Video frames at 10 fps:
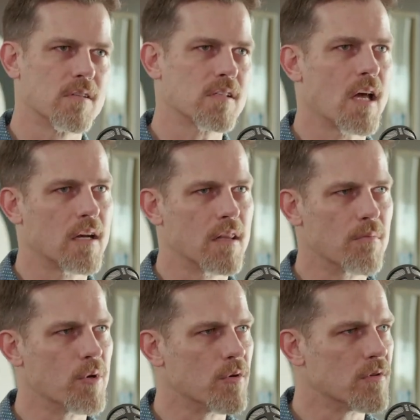sun and the
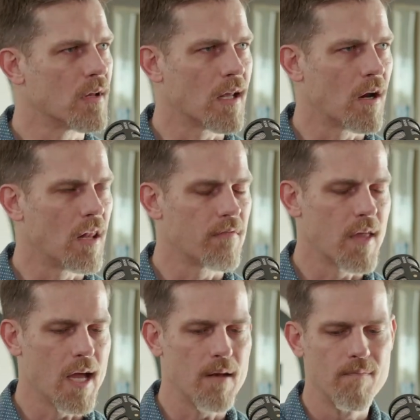moon and all of
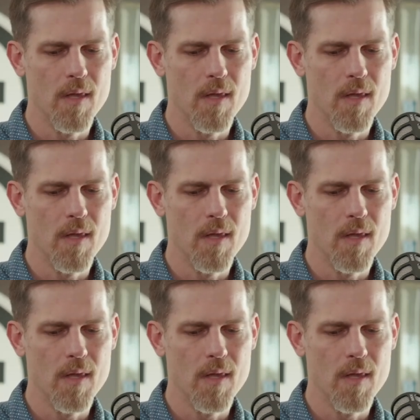that.